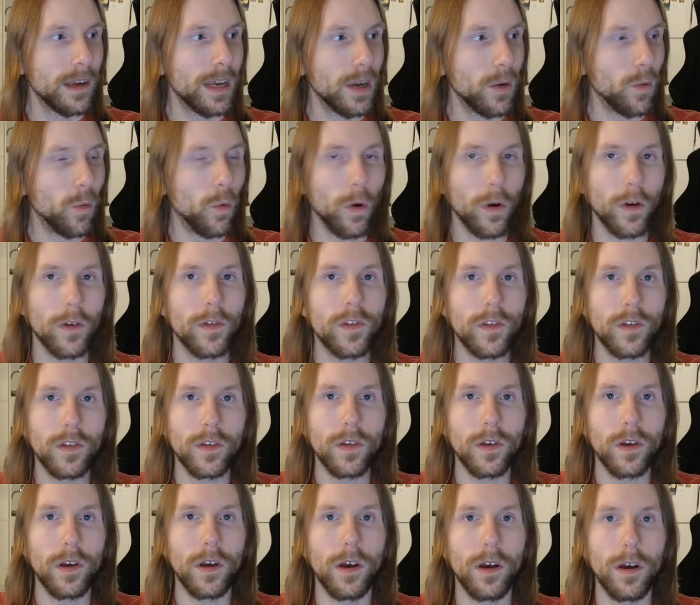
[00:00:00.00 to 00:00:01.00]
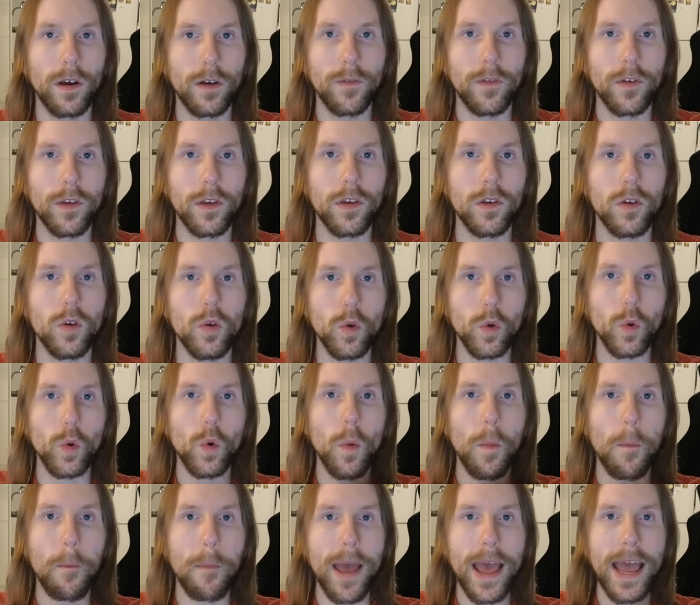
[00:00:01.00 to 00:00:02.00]
Worst of
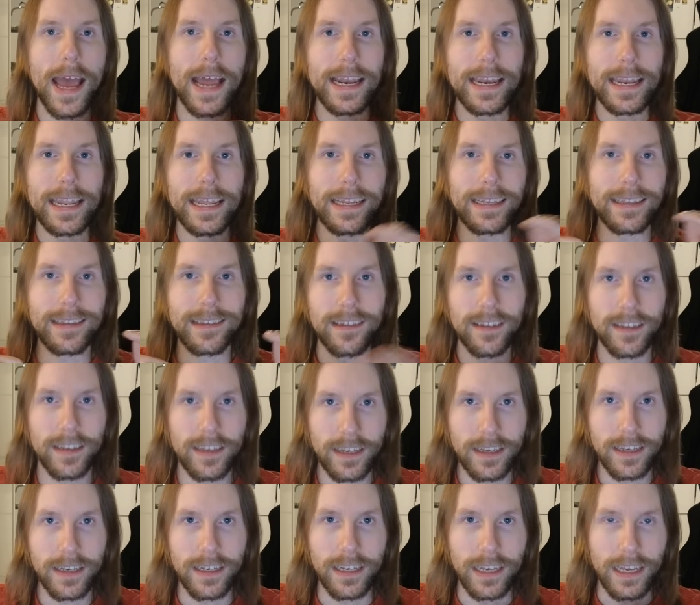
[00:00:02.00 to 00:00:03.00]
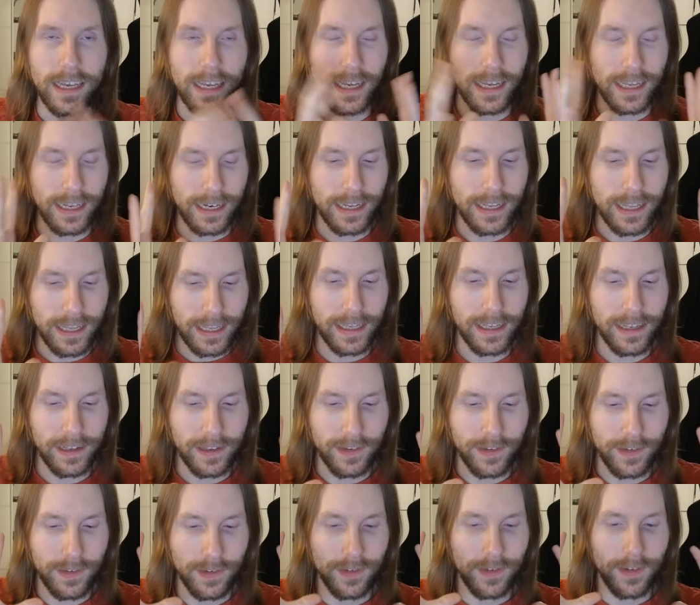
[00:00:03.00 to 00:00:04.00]
humanity. It
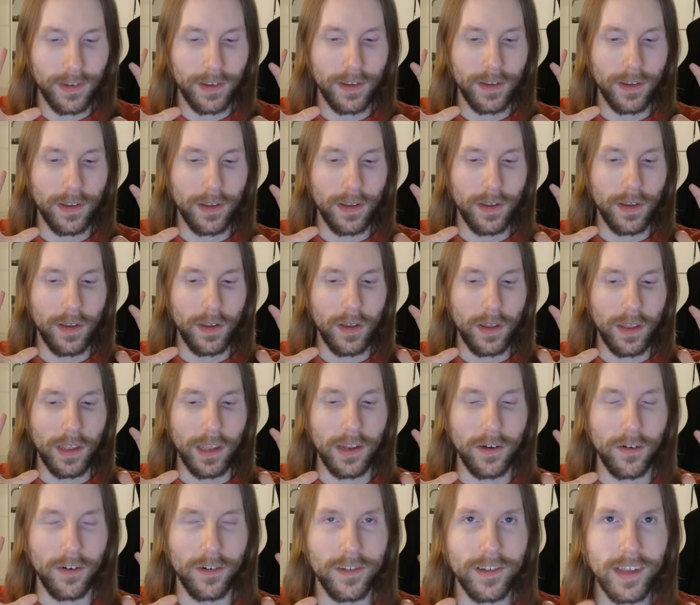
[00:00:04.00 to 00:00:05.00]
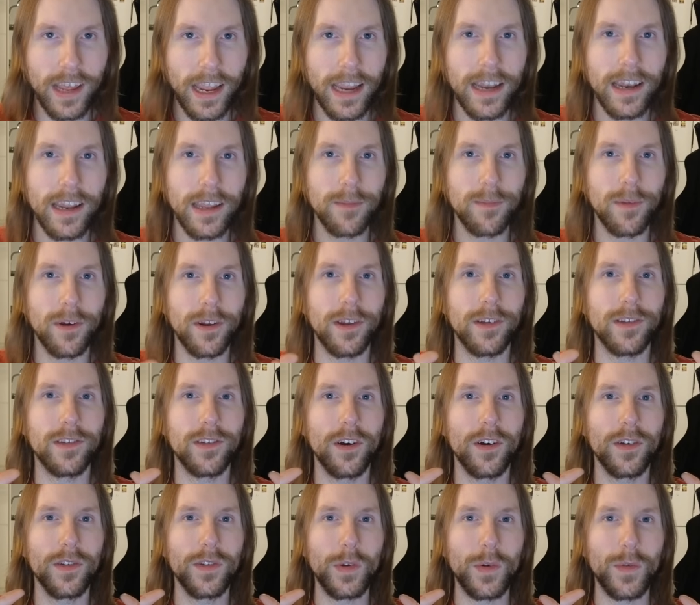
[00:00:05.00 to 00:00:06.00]
is entertaining, but it's
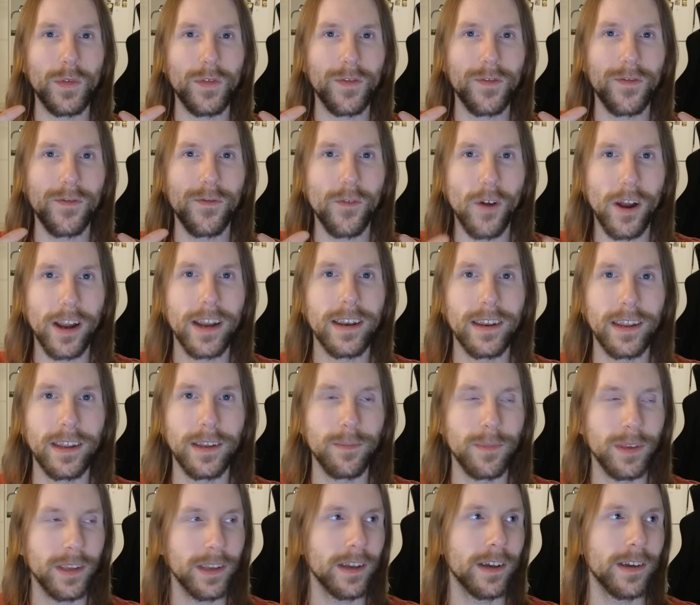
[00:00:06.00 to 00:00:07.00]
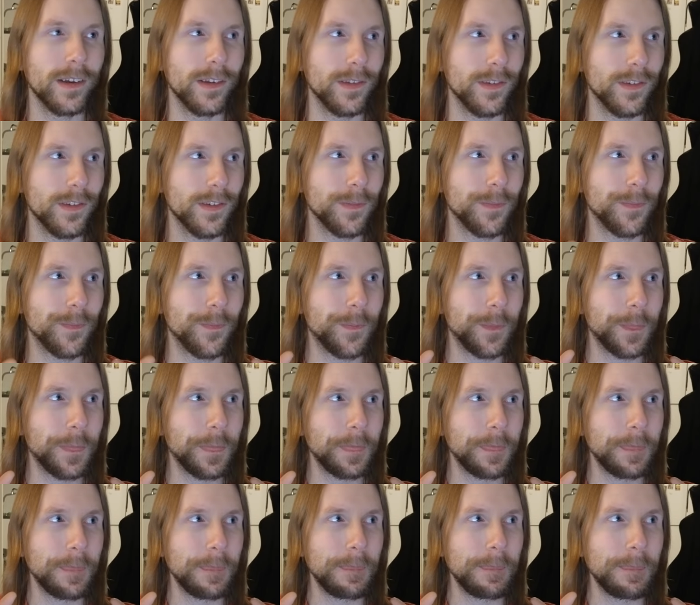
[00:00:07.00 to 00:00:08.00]
also frightening because
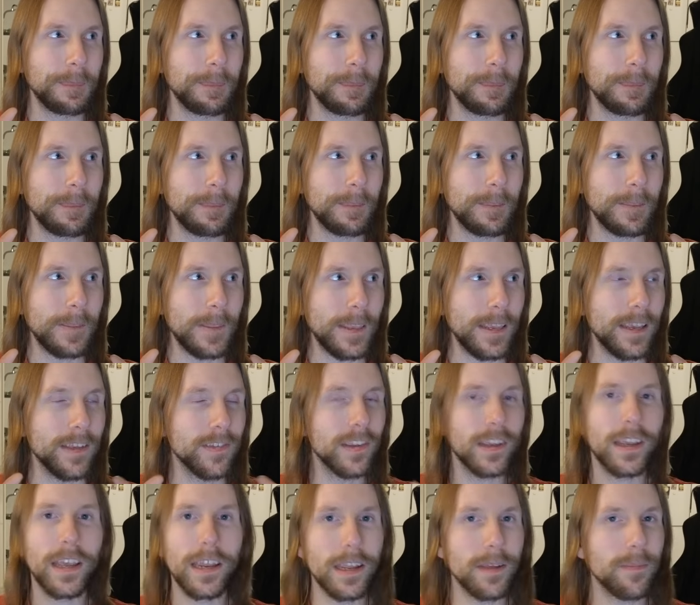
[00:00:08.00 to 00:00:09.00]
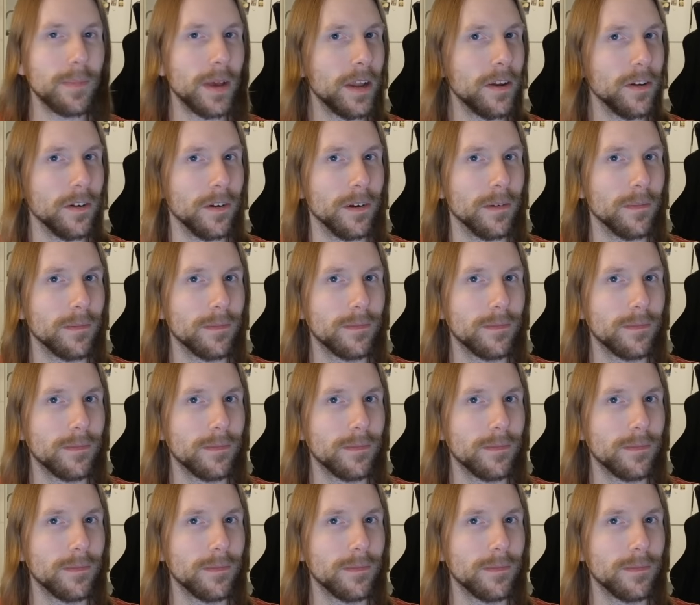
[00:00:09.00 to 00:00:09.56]
is it getting better?